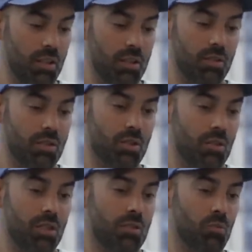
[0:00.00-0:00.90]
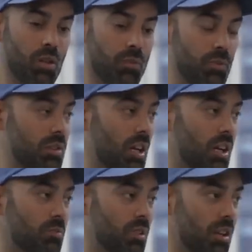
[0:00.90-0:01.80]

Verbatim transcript: it's it's a it's a wonderful time.